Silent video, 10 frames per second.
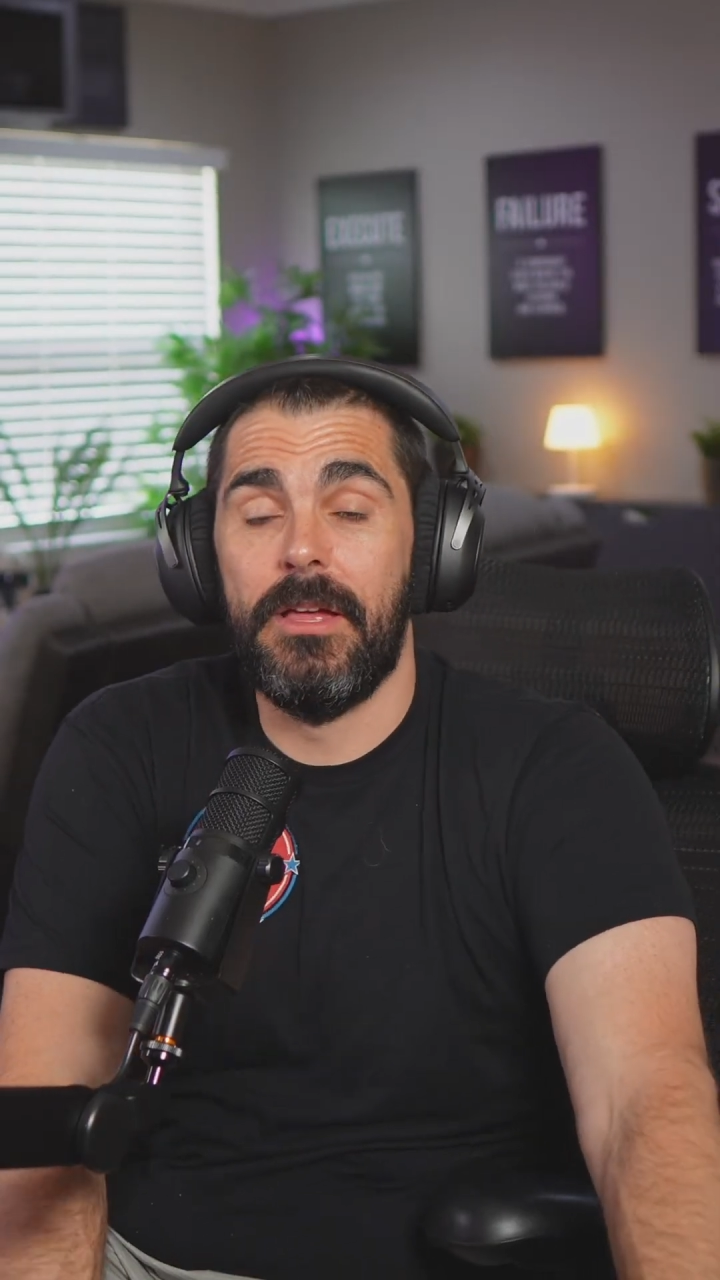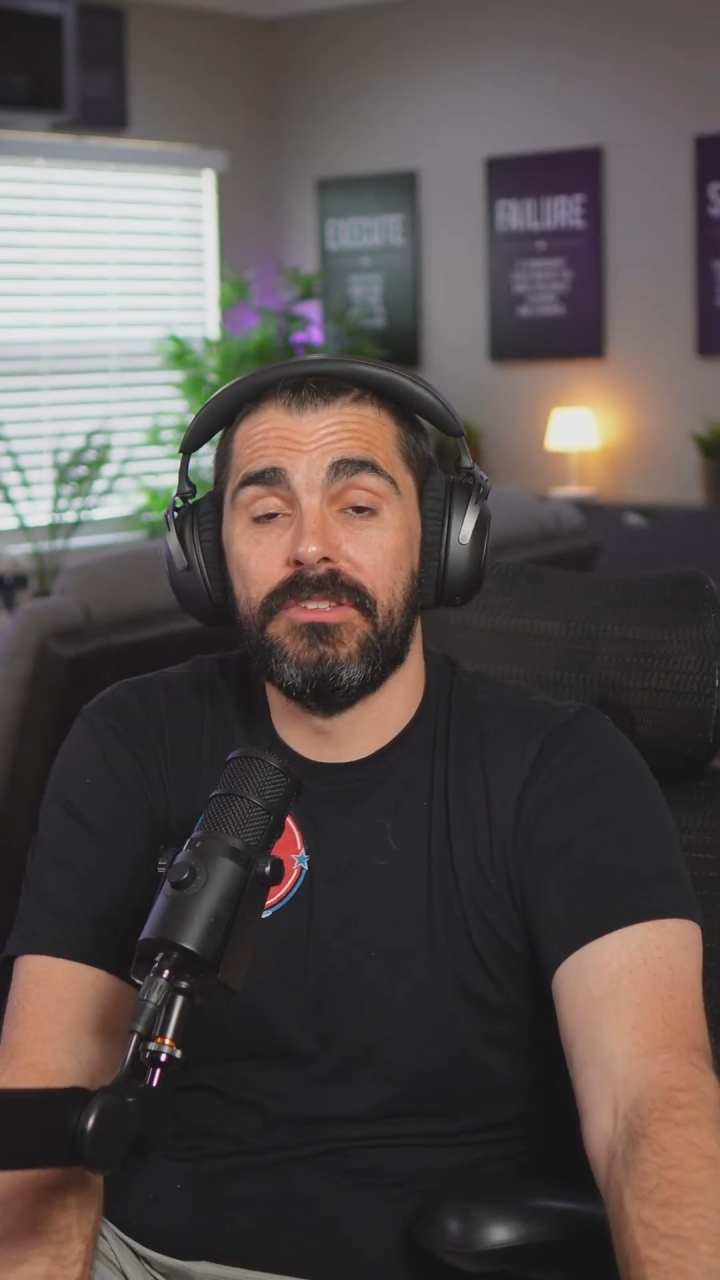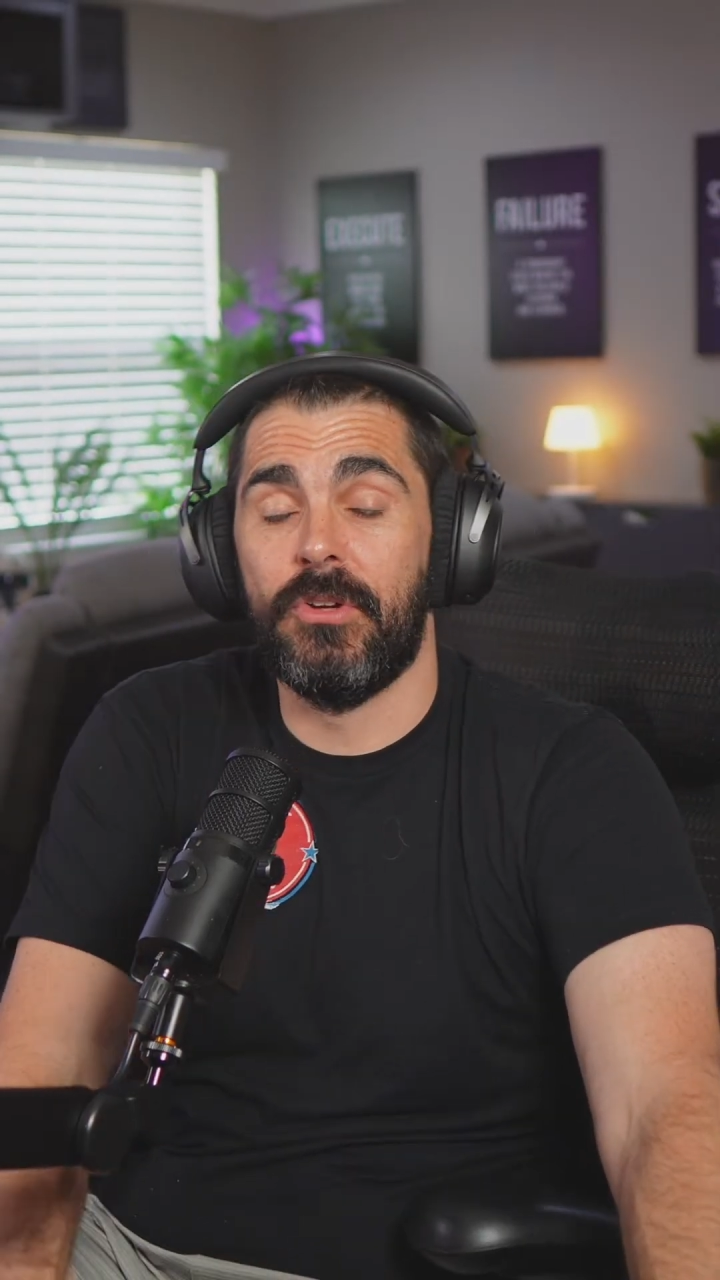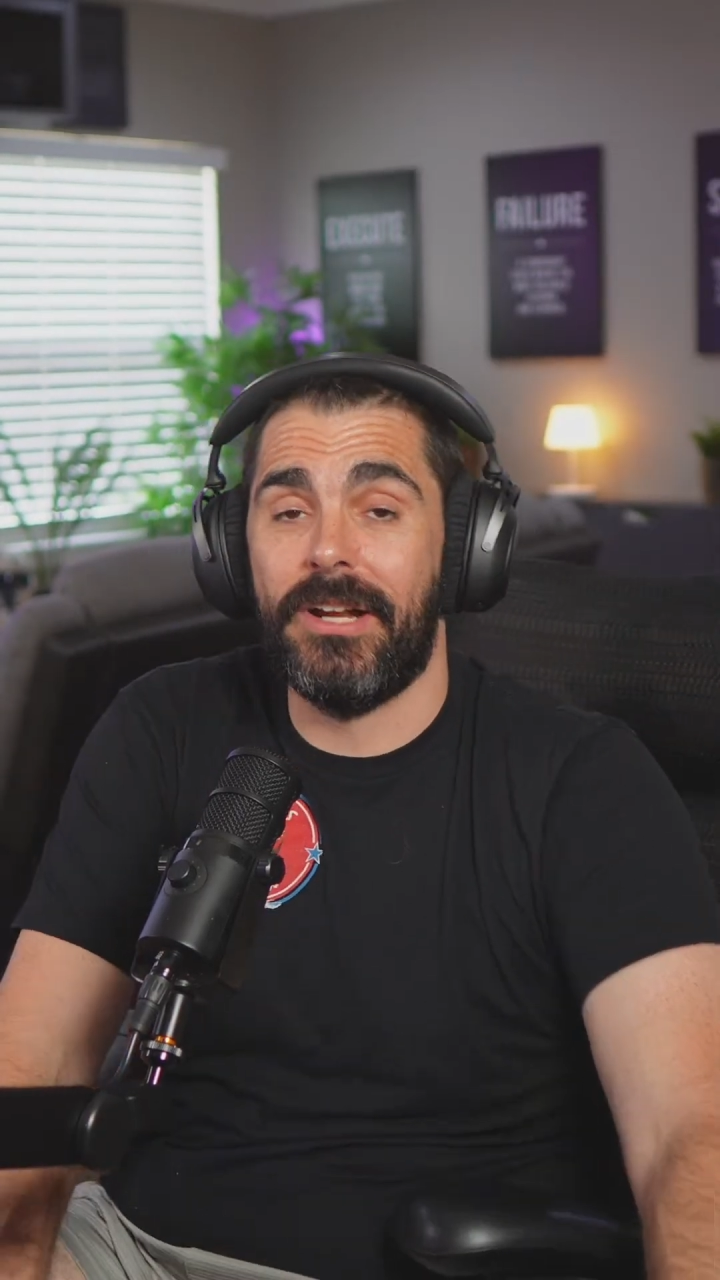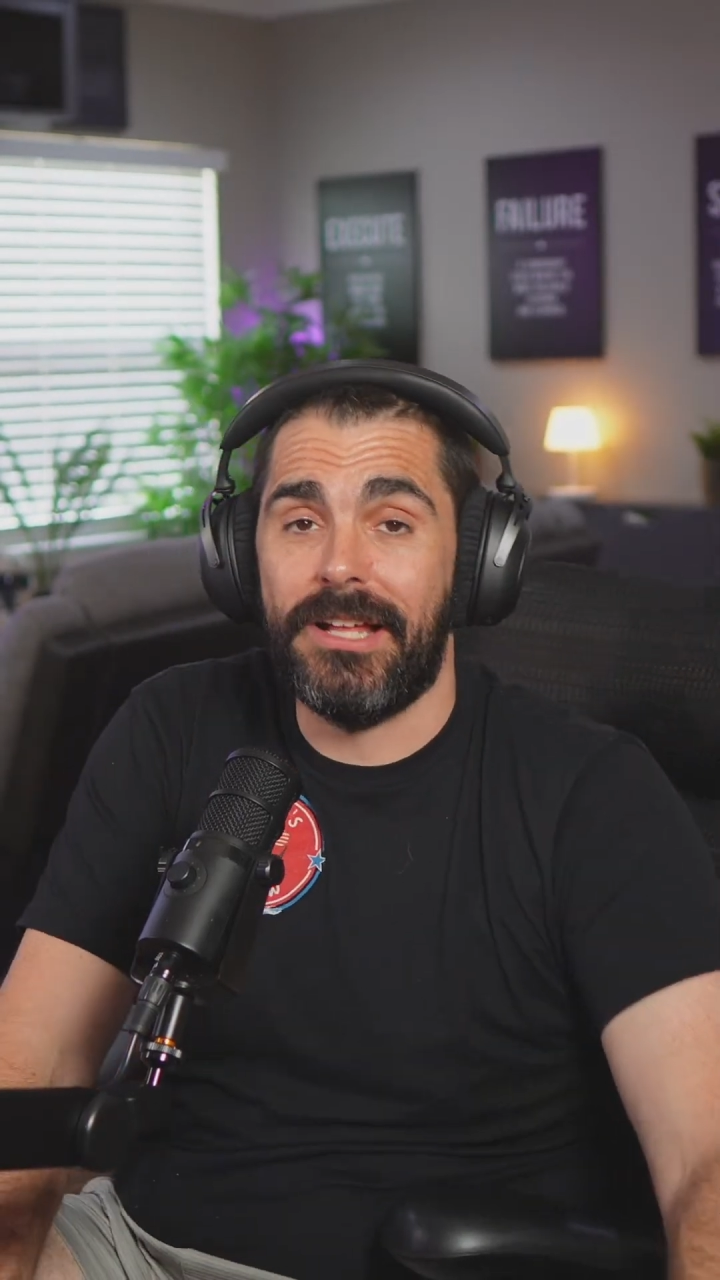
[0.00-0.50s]

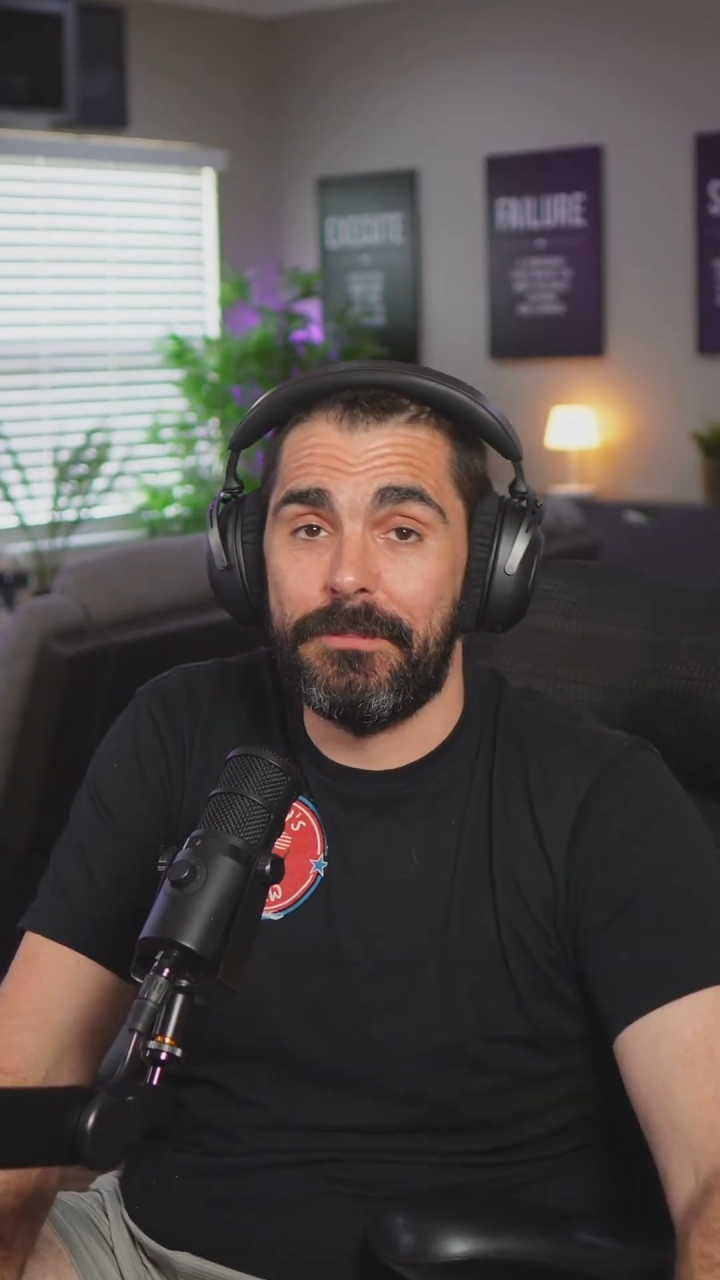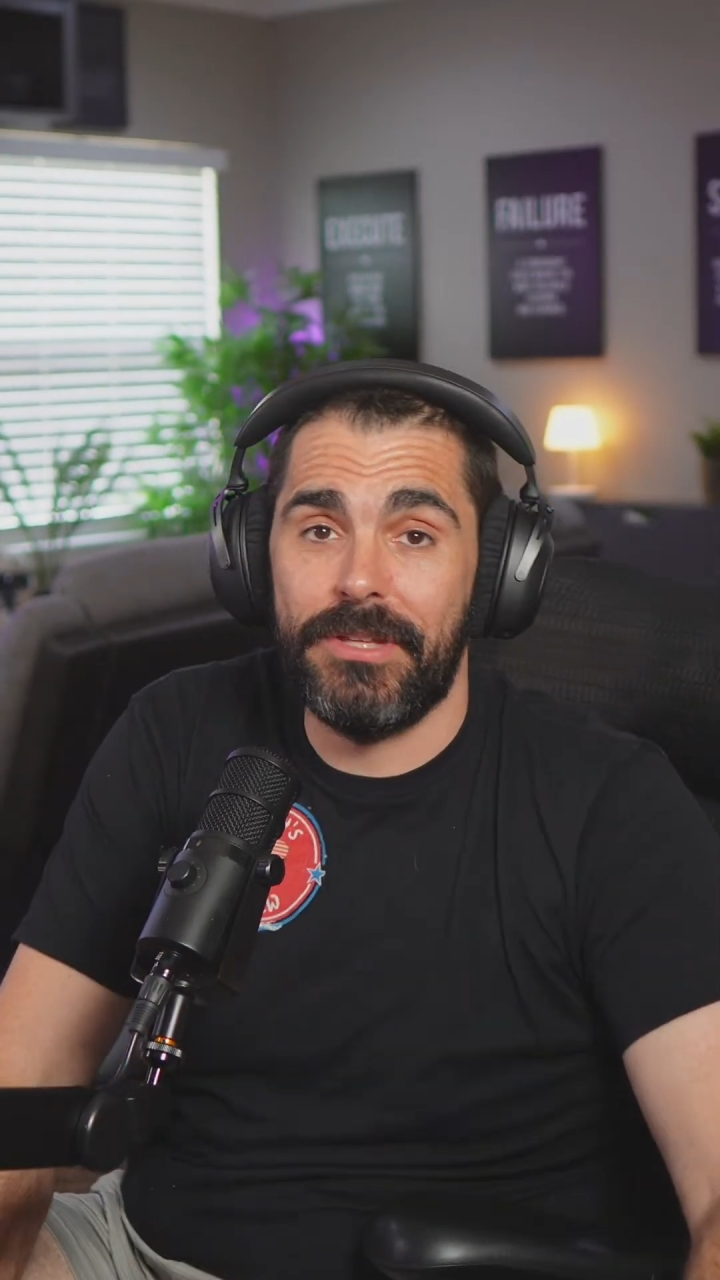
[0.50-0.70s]
Starting a